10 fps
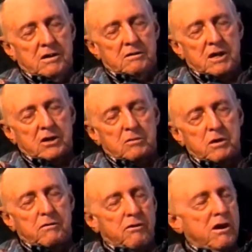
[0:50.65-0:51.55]
it's not going to
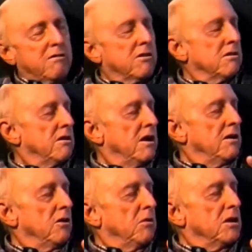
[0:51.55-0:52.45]
be forever, and
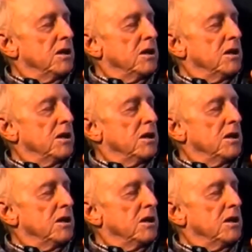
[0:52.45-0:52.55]
nobody